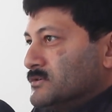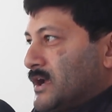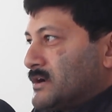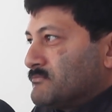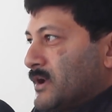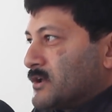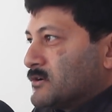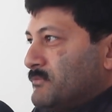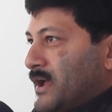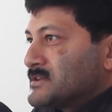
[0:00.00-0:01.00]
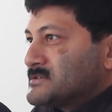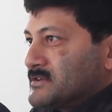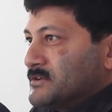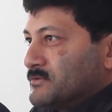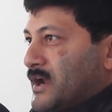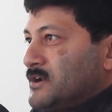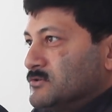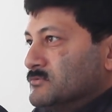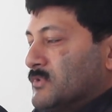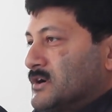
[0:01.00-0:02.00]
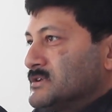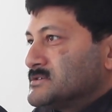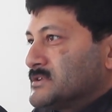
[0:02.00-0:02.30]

that Micromax Unite 2 models,